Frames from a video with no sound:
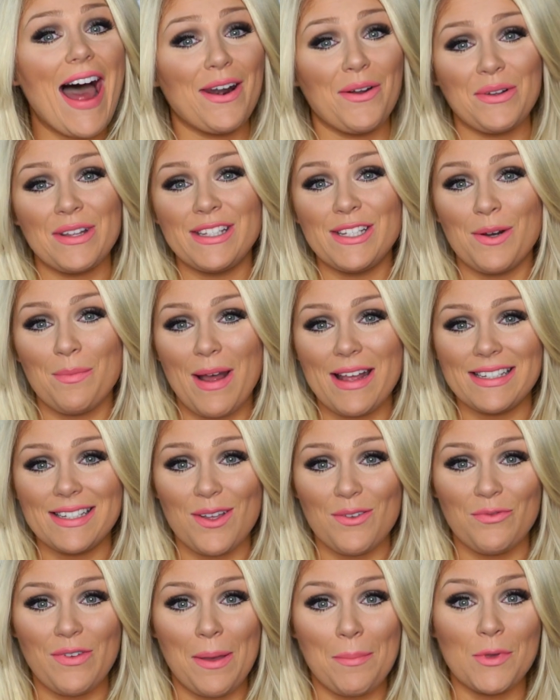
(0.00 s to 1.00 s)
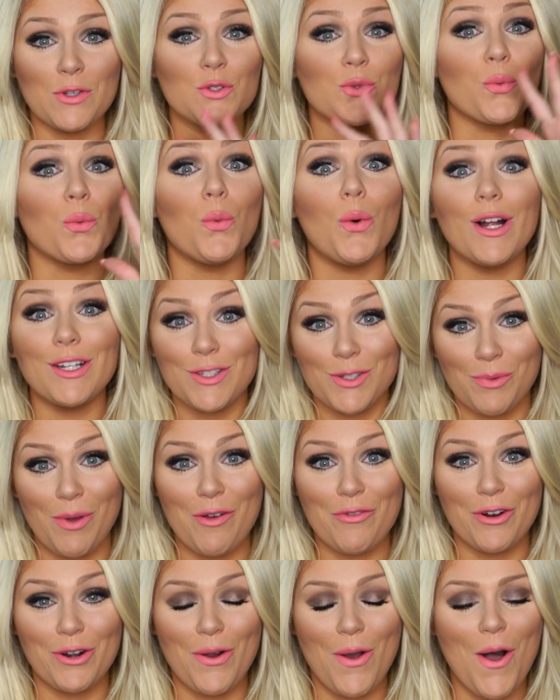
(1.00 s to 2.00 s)
I don't consider myself famous
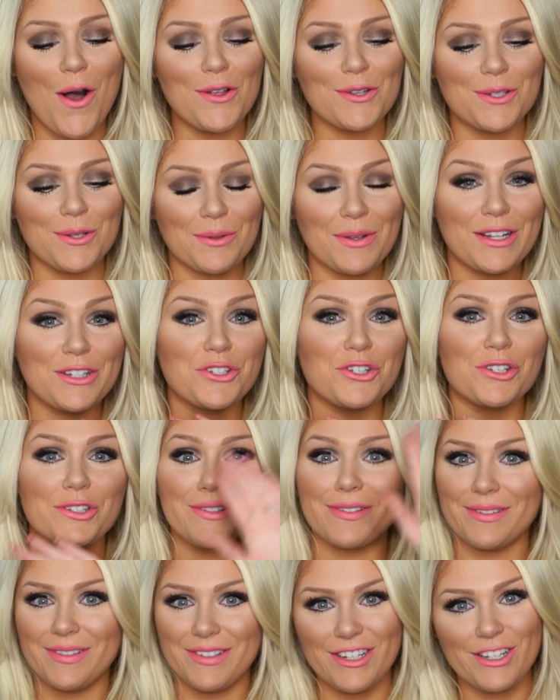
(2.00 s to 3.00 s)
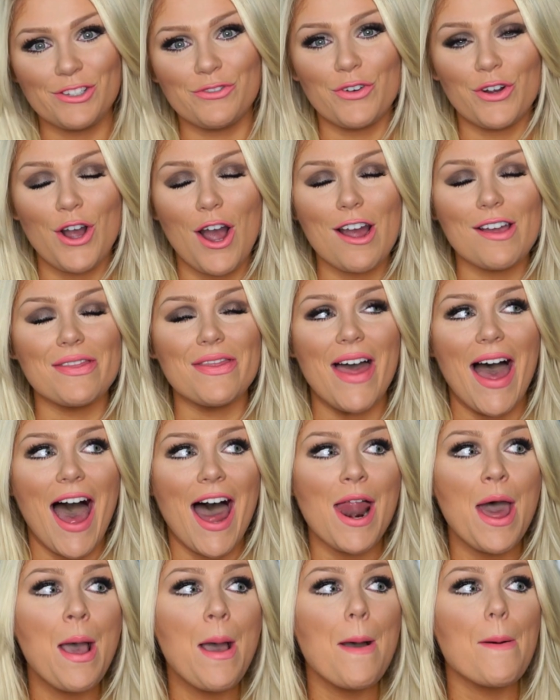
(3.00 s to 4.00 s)
whatsoever at all, so let's just disregard
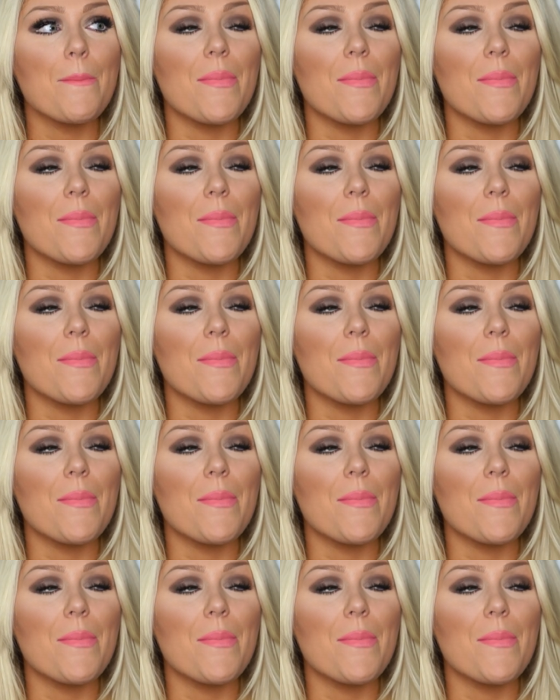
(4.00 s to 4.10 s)
that.